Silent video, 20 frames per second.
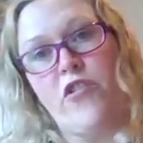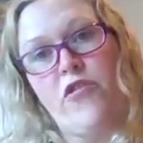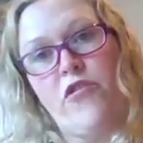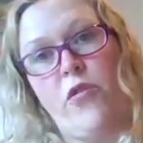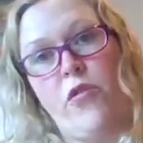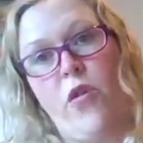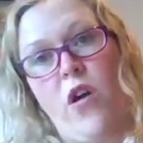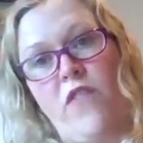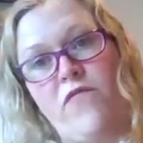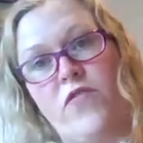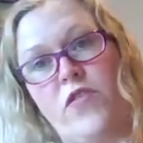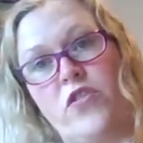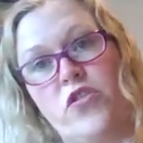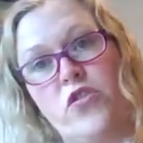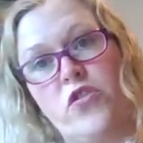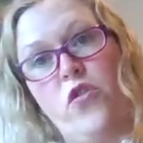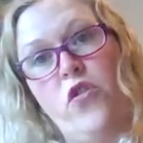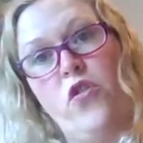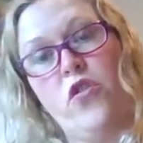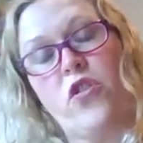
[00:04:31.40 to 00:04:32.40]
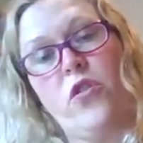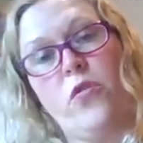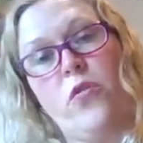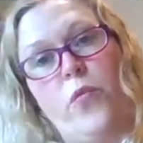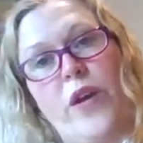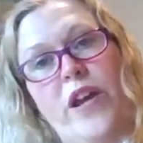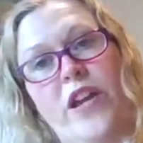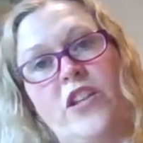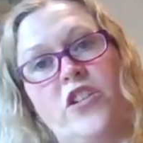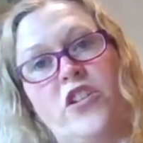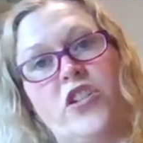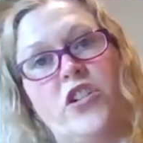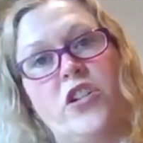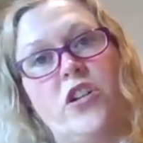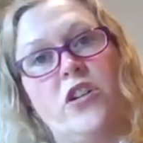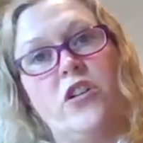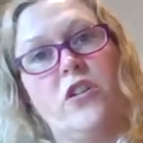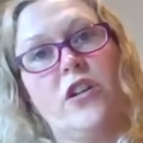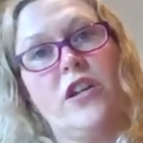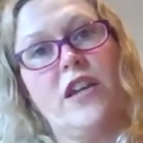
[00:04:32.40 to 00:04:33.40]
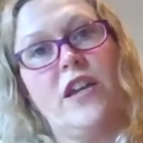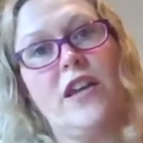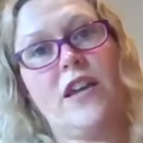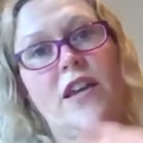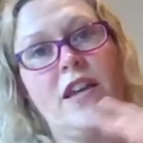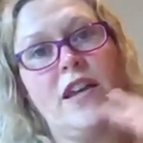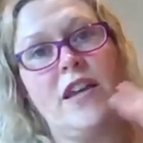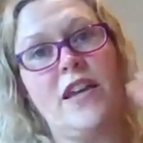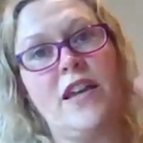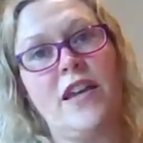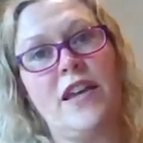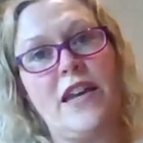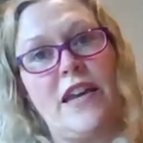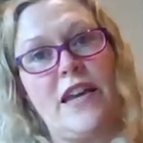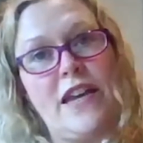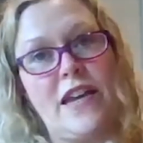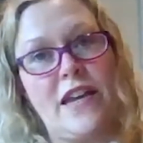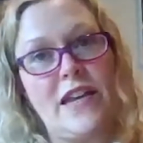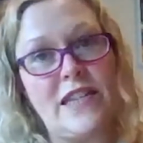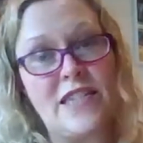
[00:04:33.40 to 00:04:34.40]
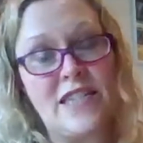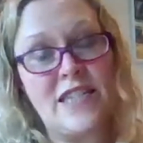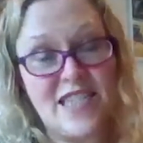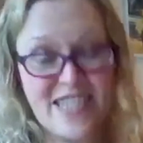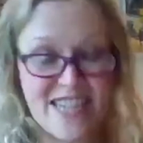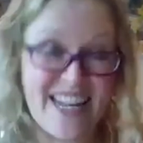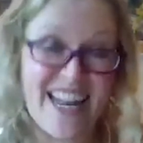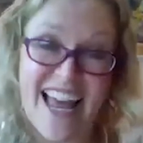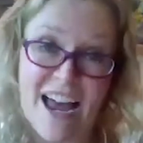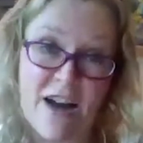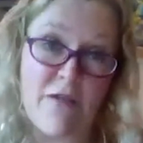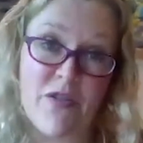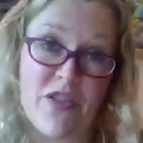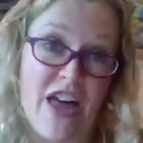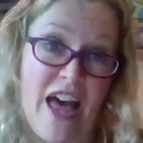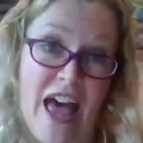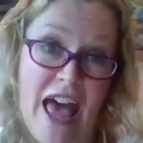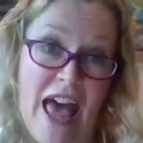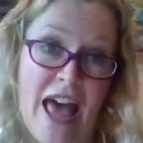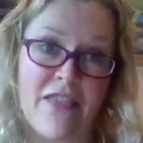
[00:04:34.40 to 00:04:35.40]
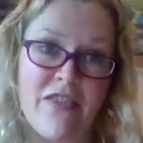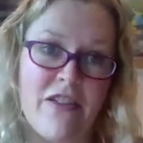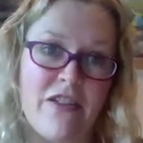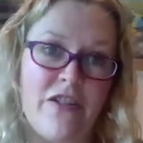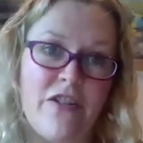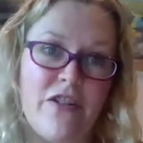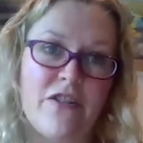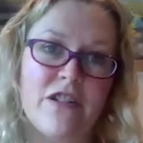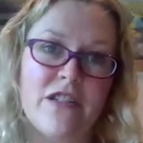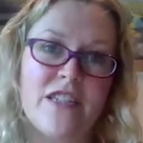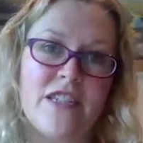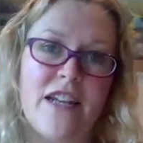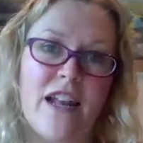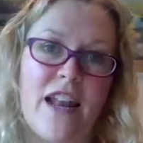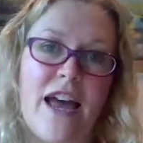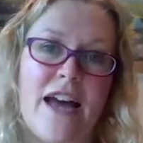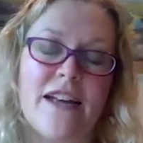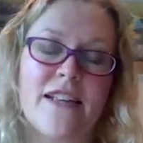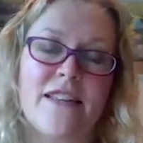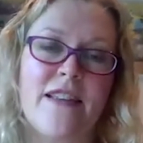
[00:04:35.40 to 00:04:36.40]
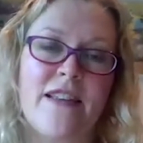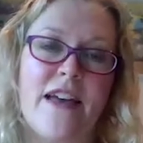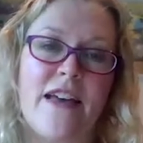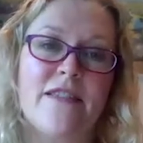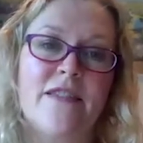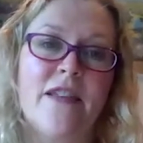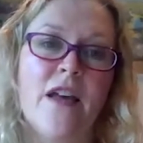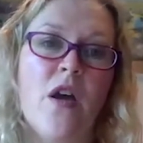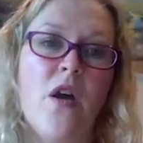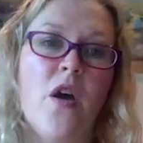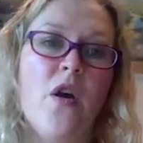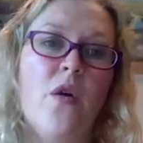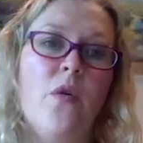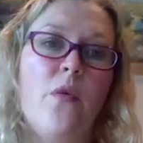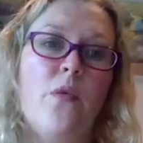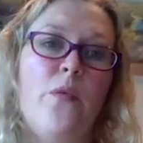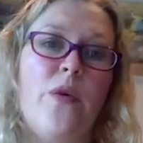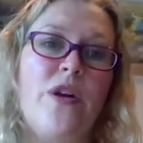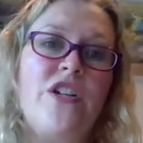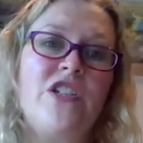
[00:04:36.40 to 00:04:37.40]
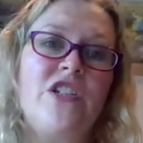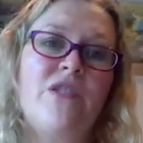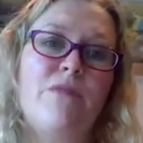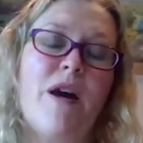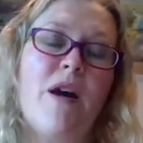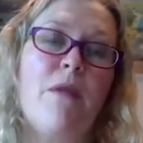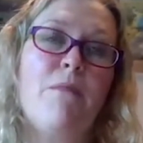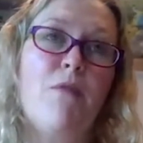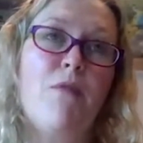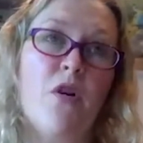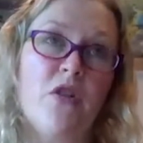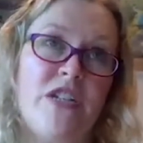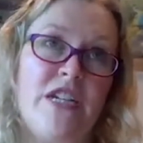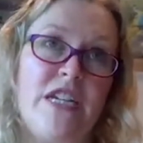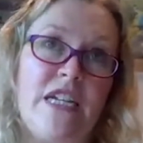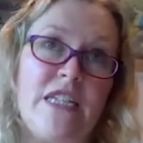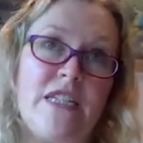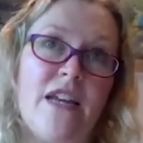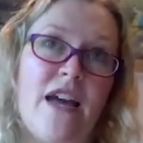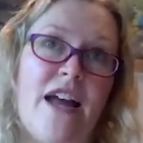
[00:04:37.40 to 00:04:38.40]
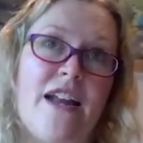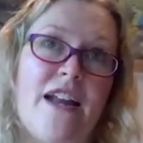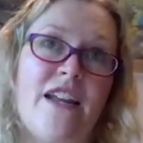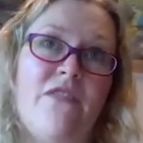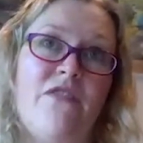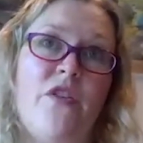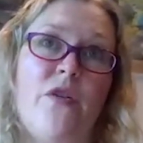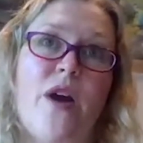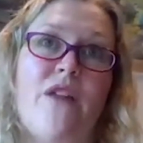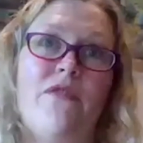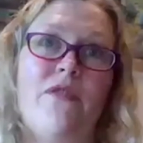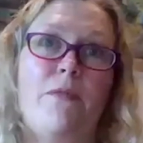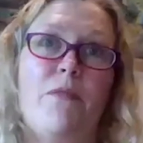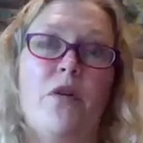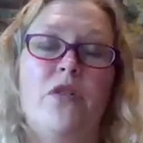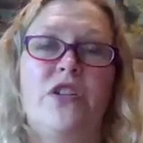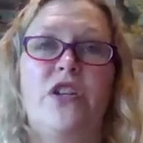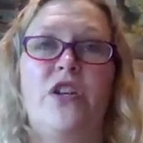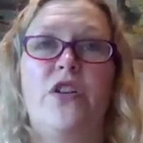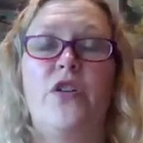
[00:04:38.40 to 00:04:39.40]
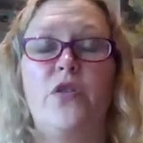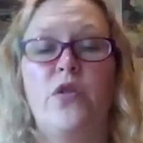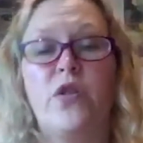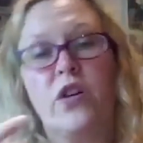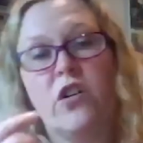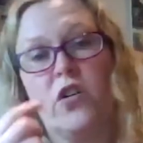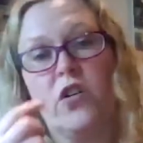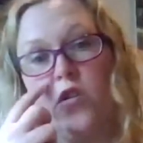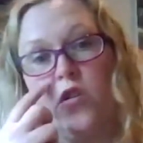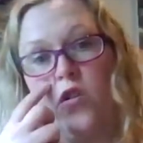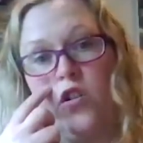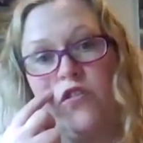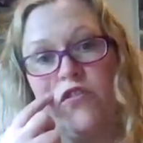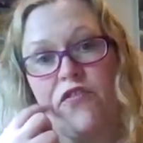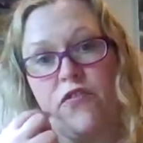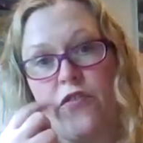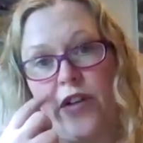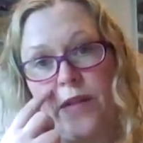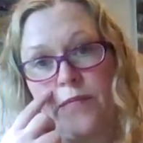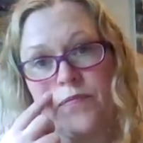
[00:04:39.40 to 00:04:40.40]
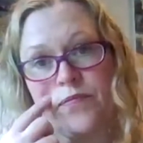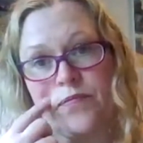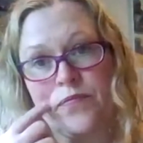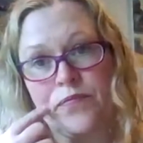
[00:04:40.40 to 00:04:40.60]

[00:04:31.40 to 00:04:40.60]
through of the talk which is still out there that you can still access, which is about bodies. And if you have a body, who can call for it.